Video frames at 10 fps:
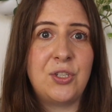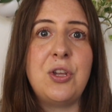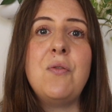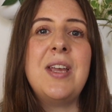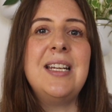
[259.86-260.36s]
So
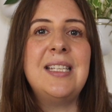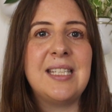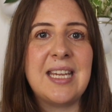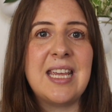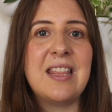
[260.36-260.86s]
you can
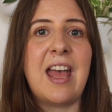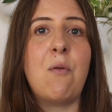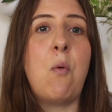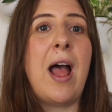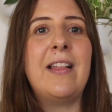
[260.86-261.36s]
see
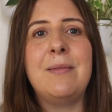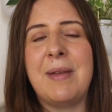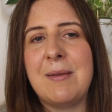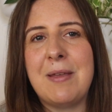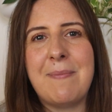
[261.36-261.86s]
that while it
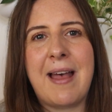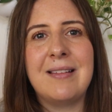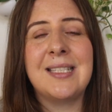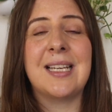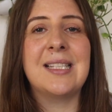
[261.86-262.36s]
may be
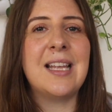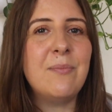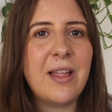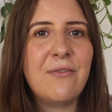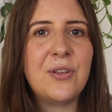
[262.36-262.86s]
balanced at
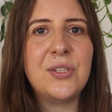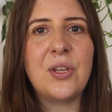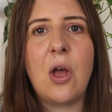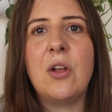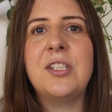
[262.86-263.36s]
some levels,
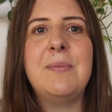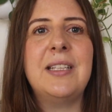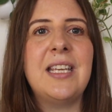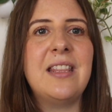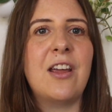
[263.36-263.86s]

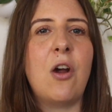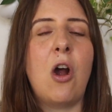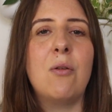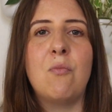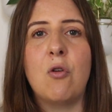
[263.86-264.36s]
ultimately there
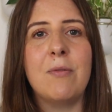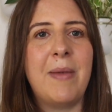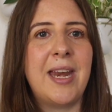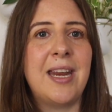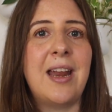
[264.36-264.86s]
are more
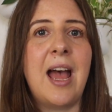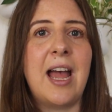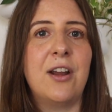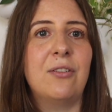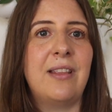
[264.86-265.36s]
men in
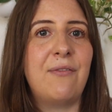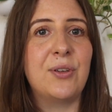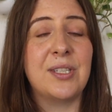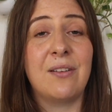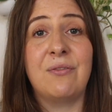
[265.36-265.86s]
higher
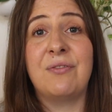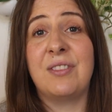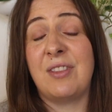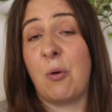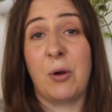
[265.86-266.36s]
levels of
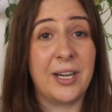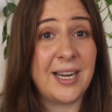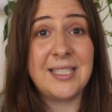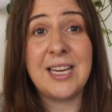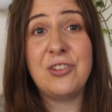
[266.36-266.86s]
the
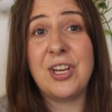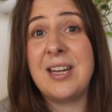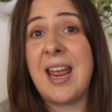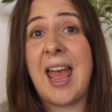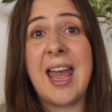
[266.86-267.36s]

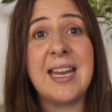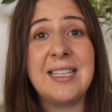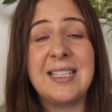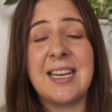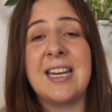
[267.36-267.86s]
organization
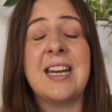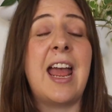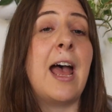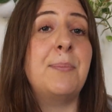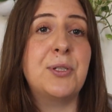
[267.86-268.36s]
and in an
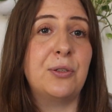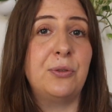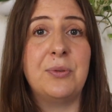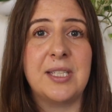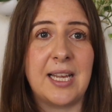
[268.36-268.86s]

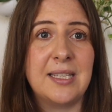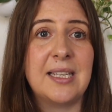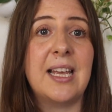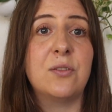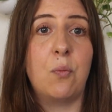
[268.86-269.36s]
absolute
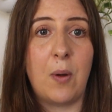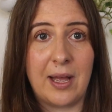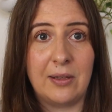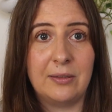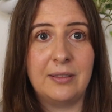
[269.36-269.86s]
sense as
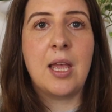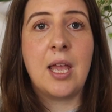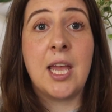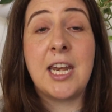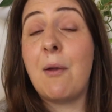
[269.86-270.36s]
well.
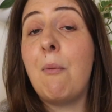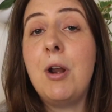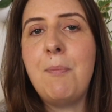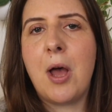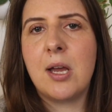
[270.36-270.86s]
Now, I
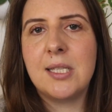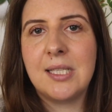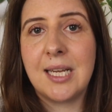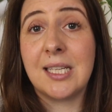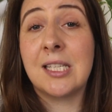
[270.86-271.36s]
want to pause
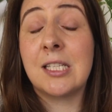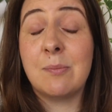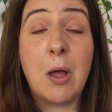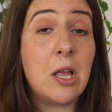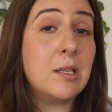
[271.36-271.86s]
and take a
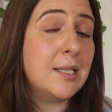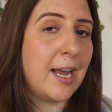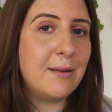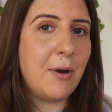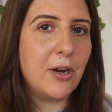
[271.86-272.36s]
small
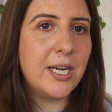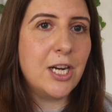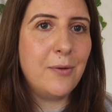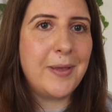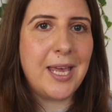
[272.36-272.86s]
sidebar
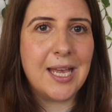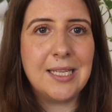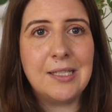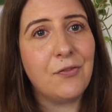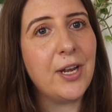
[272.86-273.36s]
here
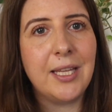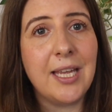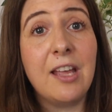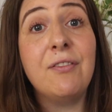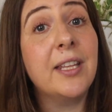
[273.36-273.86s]
because
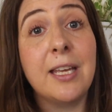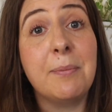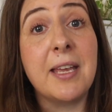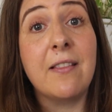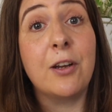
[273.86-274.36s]
frankly, I feel
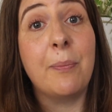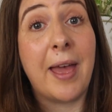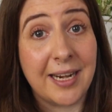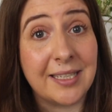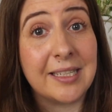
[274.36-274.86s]
like being a little
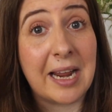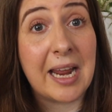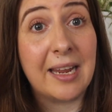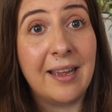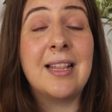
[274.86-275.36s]
petty
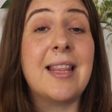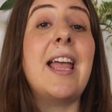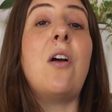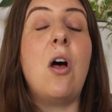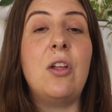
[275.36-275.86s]
today.
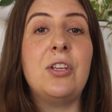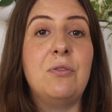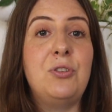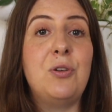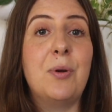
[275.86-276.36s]
Like all
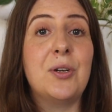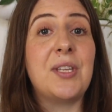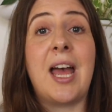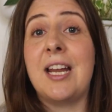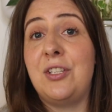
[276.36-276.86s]

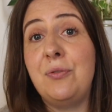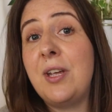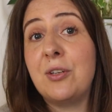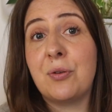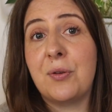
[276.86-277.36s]
YouTubers, I do
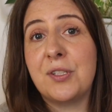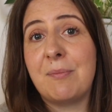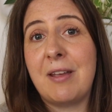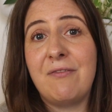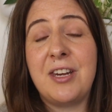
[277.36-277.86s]
get trolls
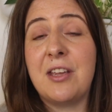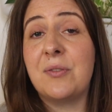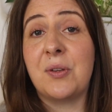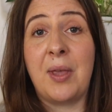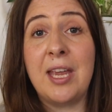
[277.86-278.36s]
on my
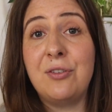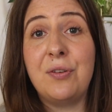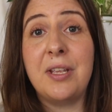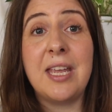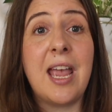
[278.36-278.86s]
videos
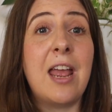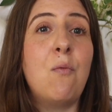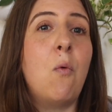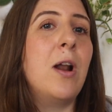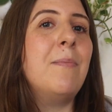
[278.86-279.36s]
occasionally,
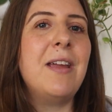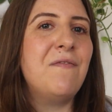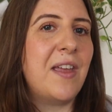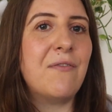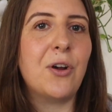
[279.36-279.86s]
and one of my
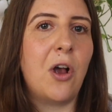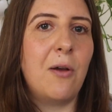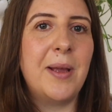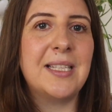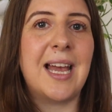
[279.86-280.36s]
favorite
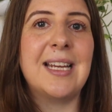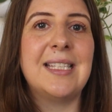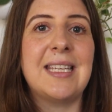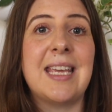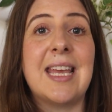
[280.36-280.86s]
comments I
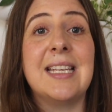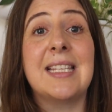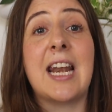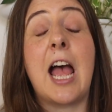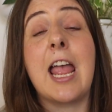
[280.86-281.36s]
see
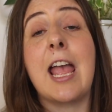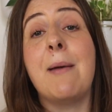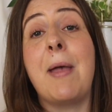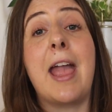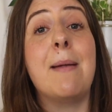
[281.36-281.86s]
is that I
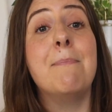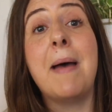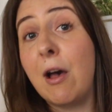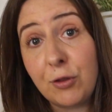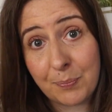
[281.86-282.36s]
am a
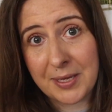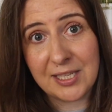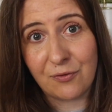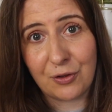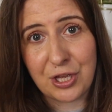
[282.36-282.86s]

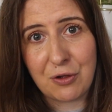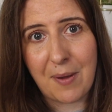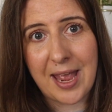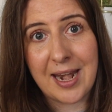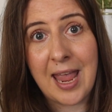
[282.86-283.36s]
mouthpiece for the
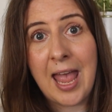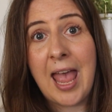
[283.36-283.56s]
UN